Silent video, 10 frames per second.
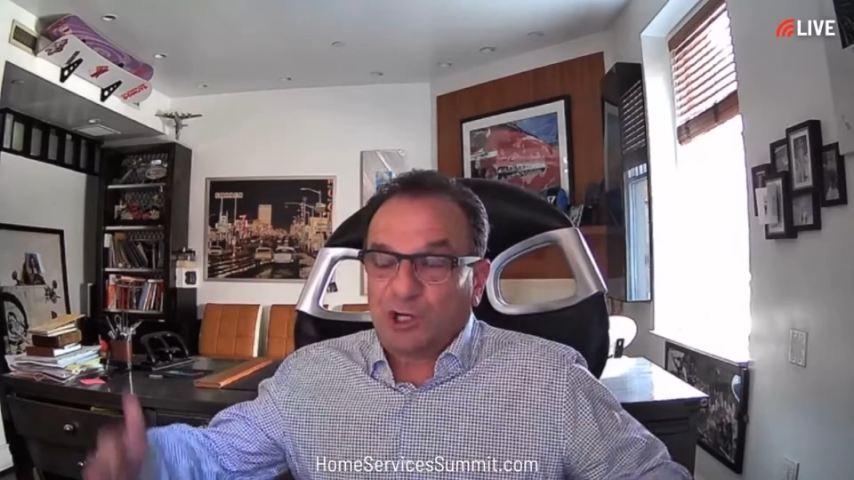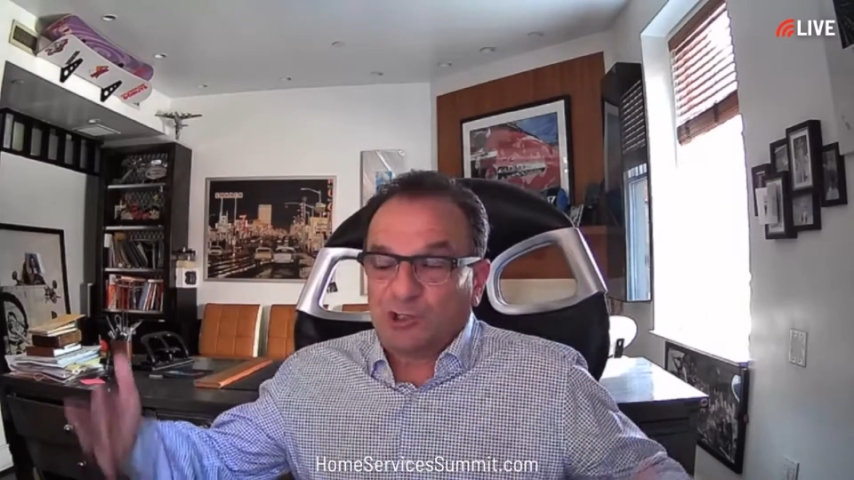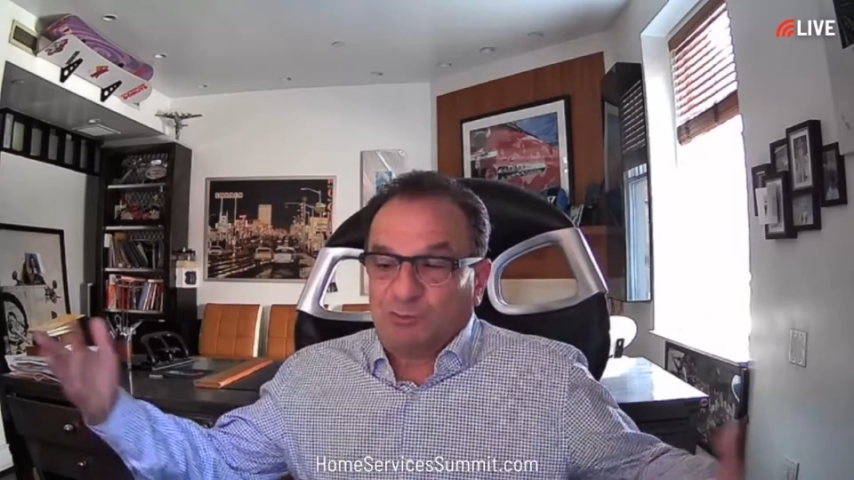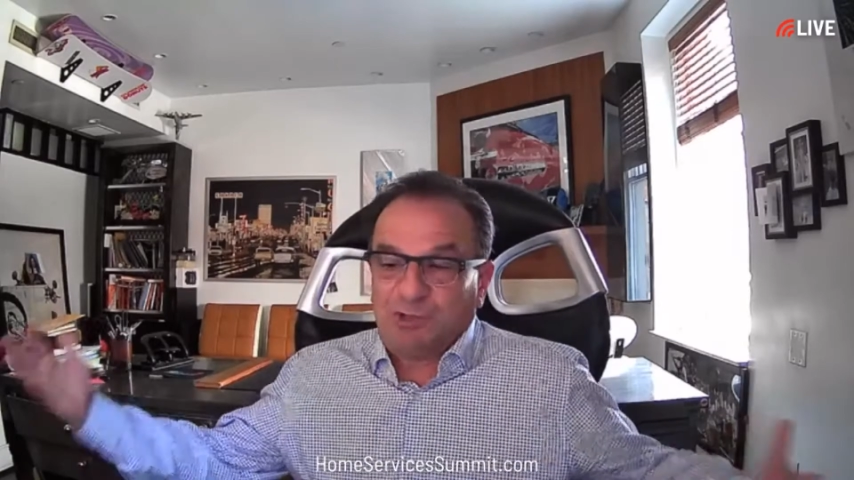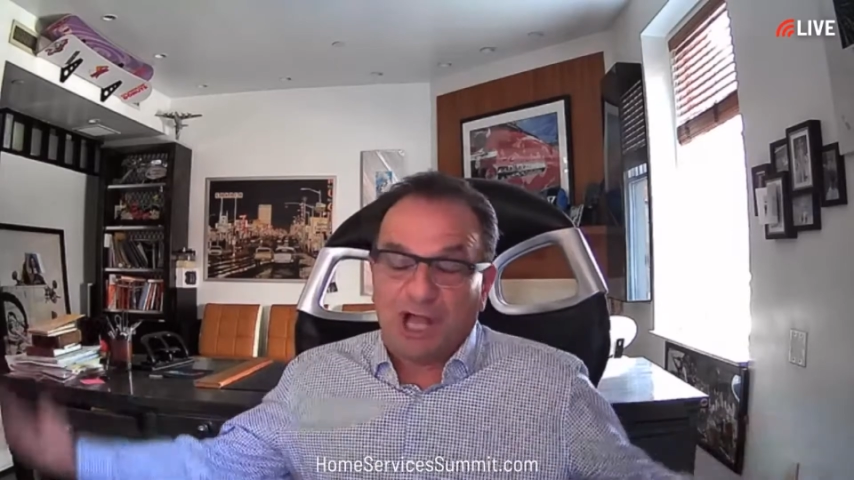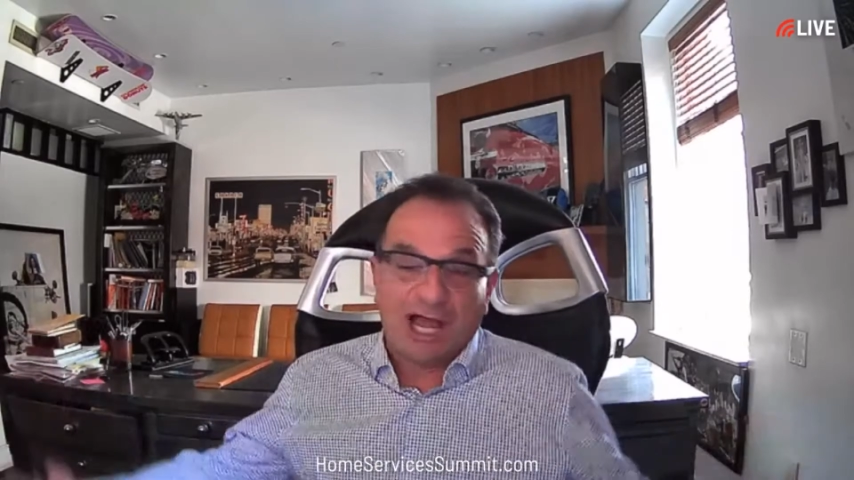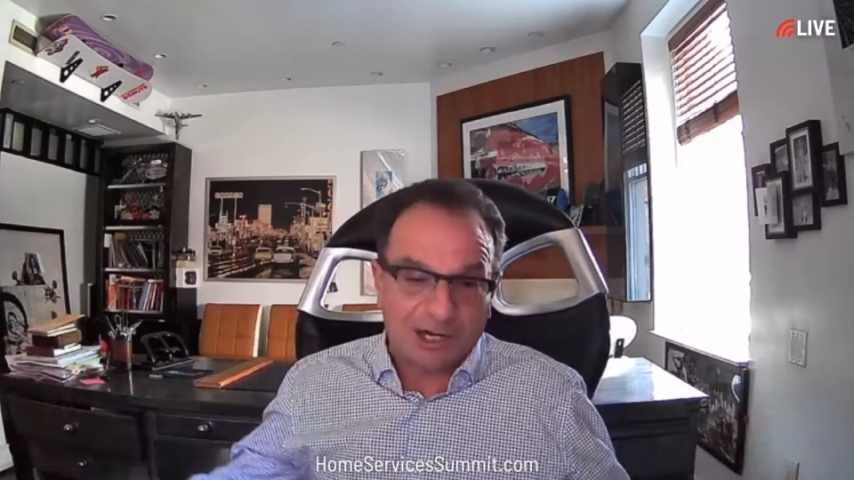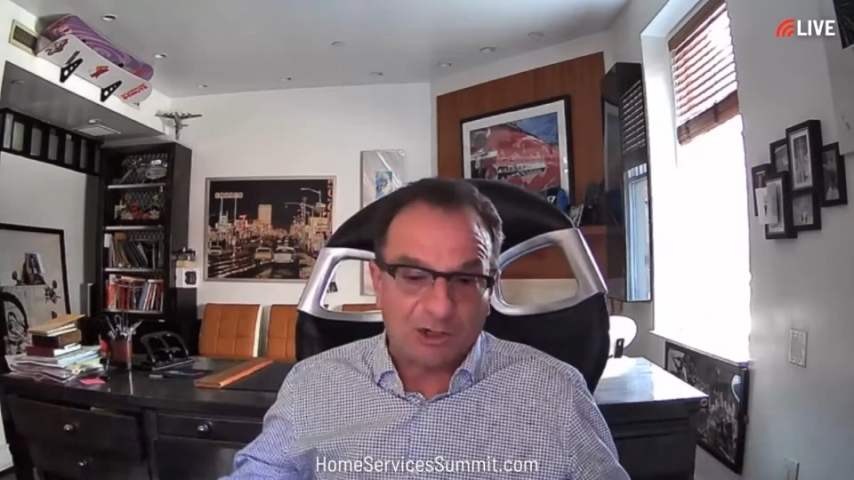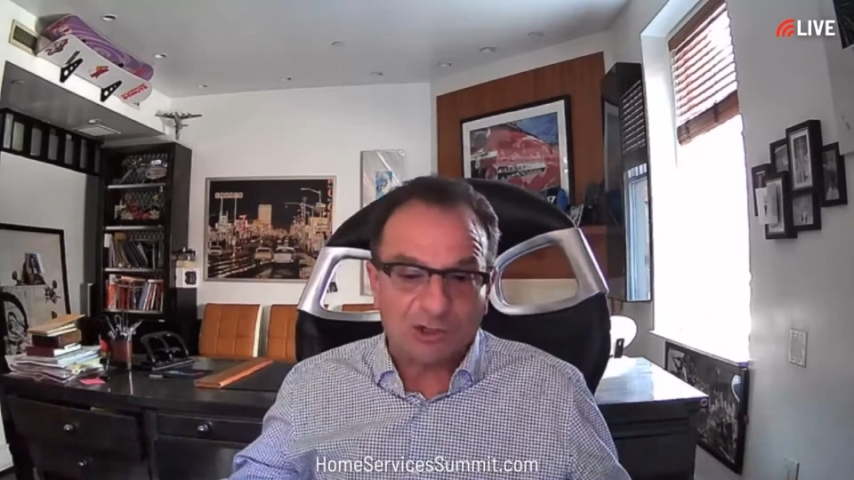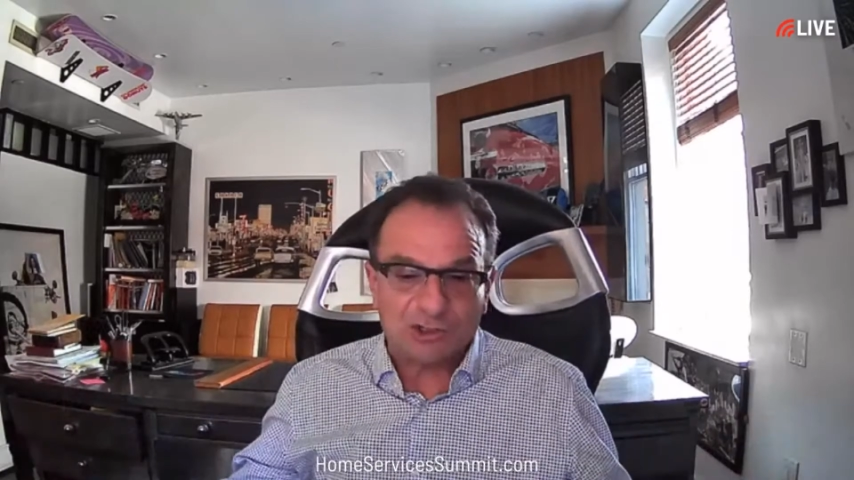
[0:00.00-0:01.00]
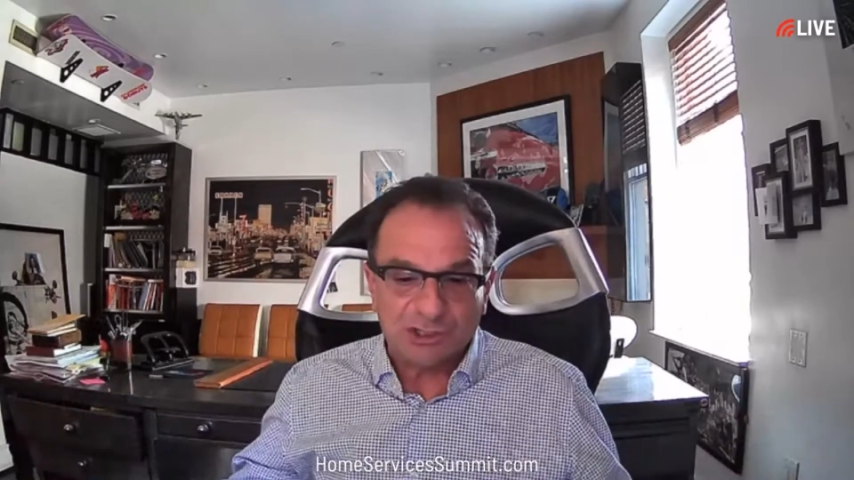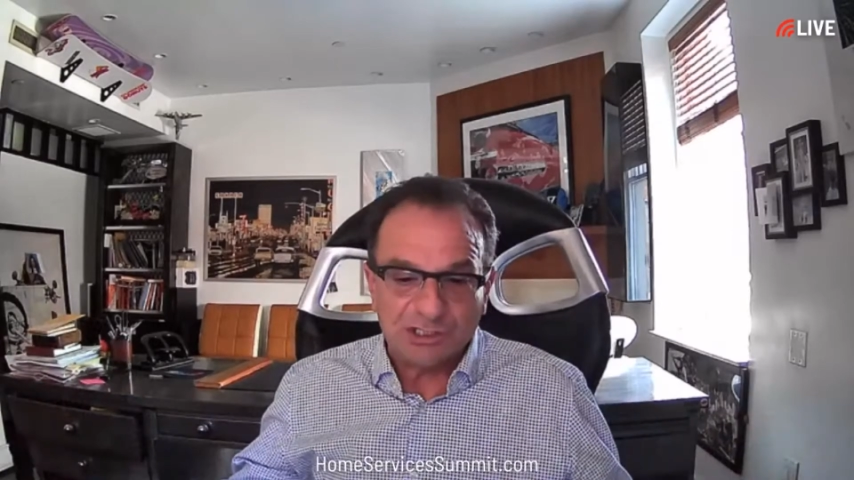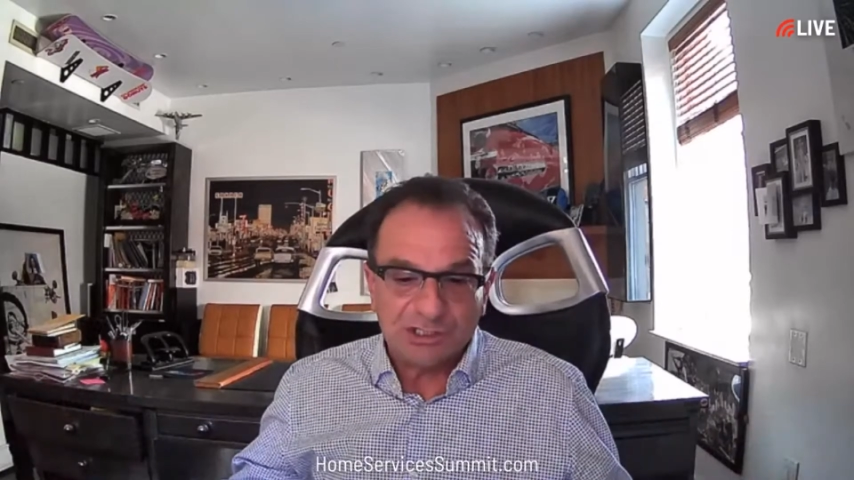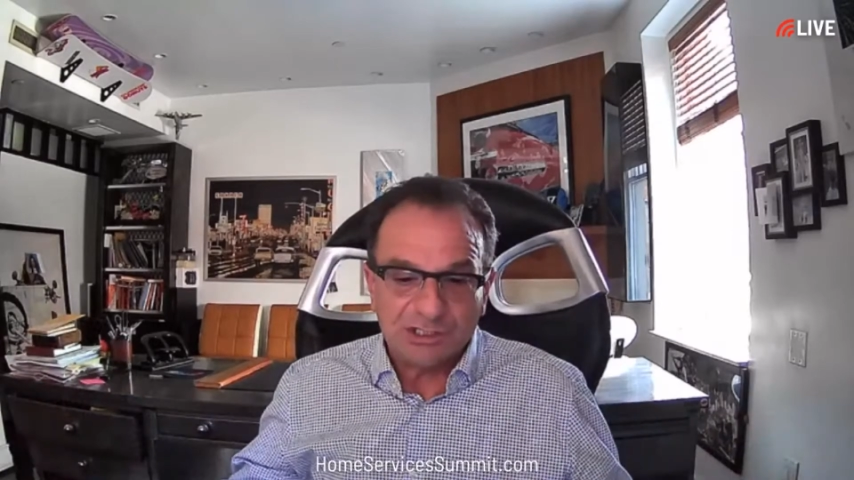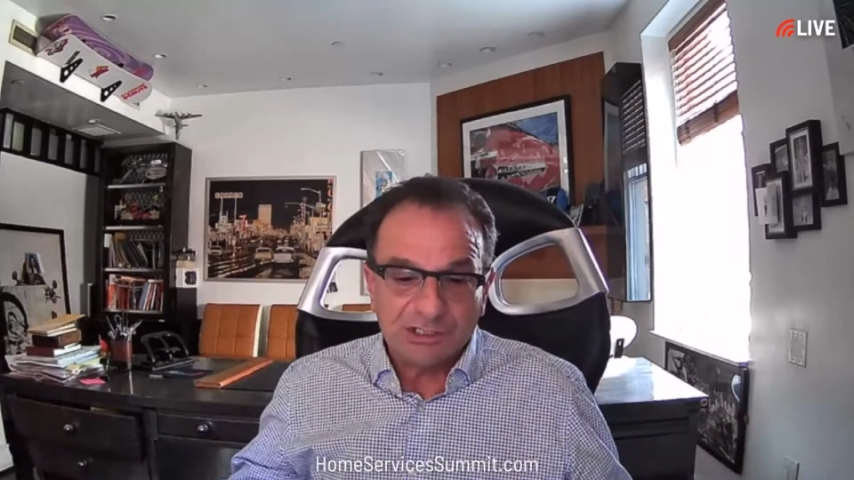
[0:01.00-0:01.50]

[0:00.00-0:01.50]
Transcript: our suppliers.